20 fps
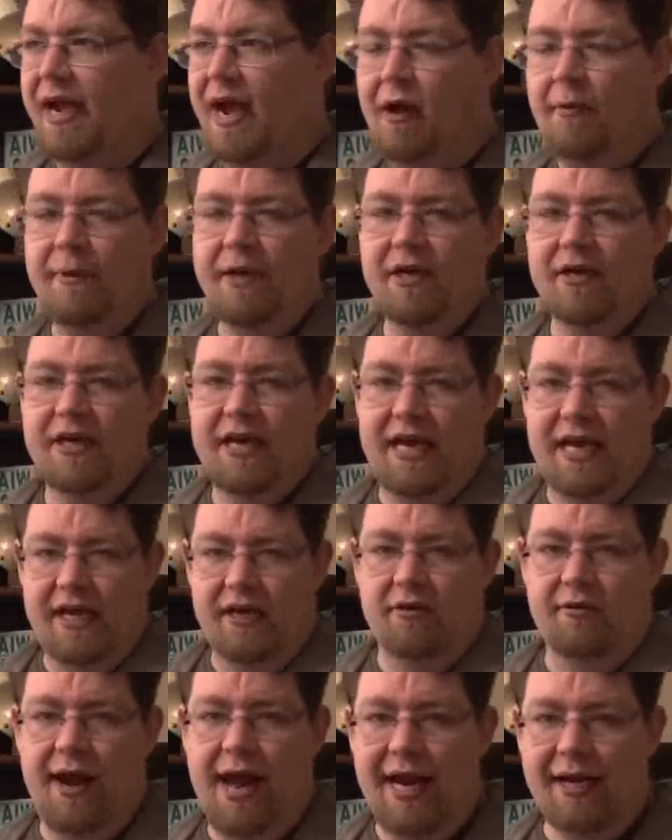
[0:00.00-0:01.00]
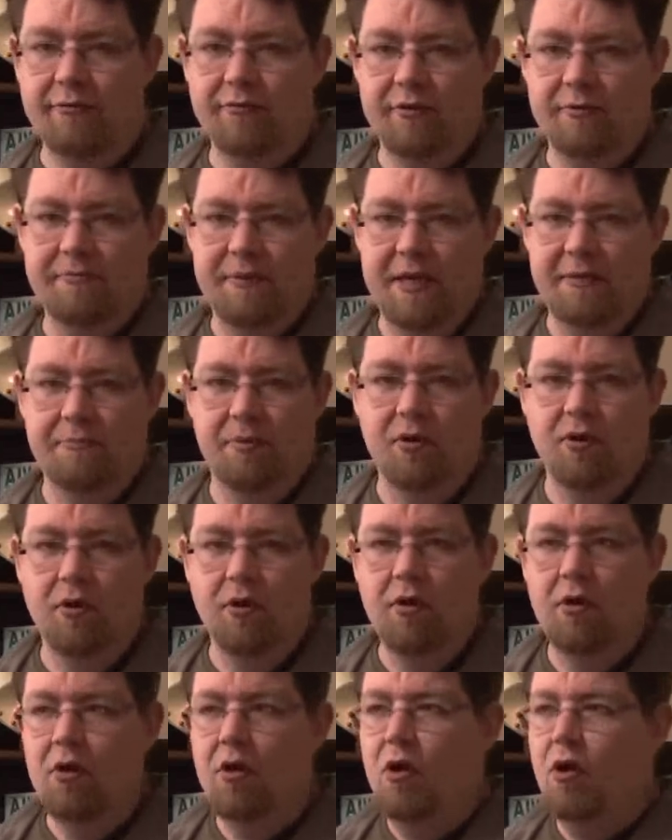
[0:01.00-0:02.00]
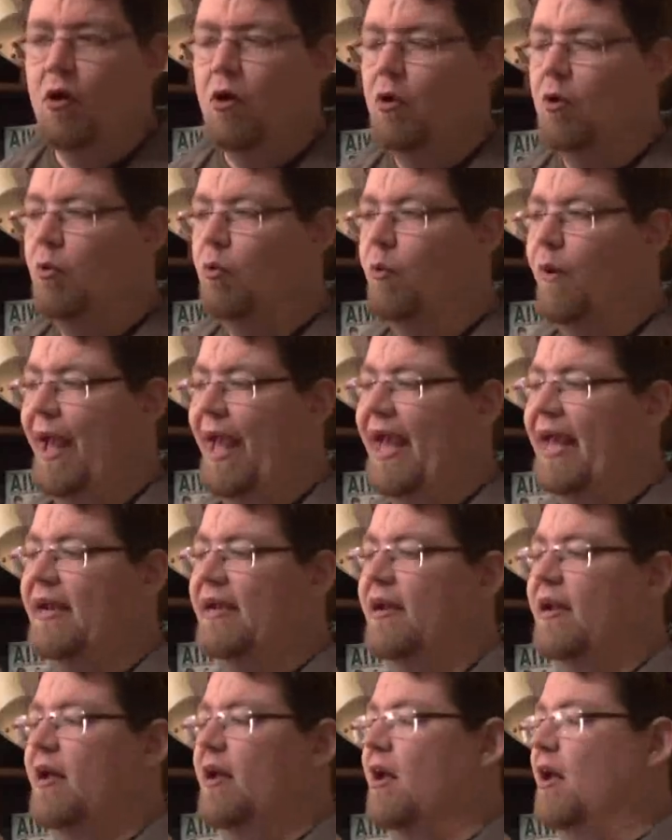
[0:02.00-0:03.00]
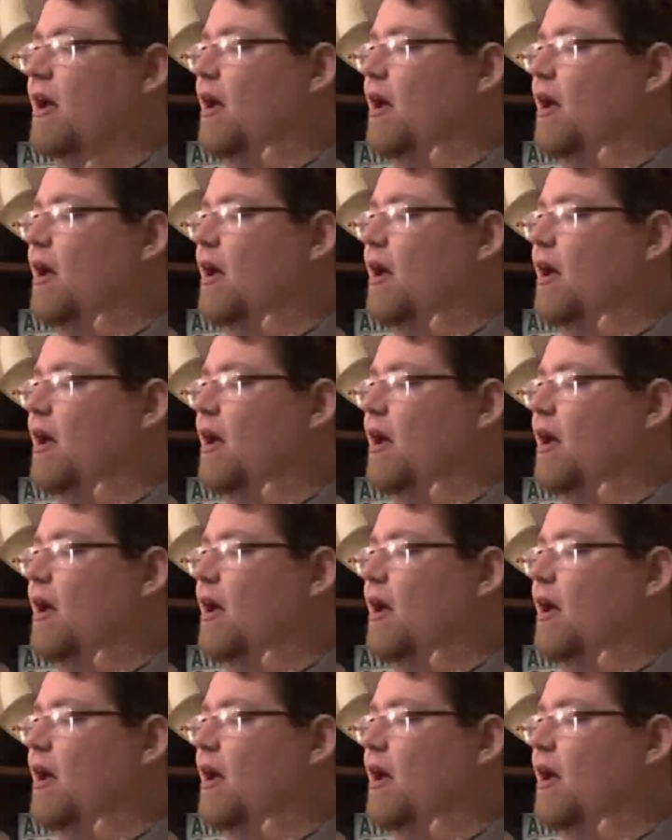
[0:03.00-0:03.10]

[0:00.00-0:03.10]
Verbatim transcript: How am I going to interact with people when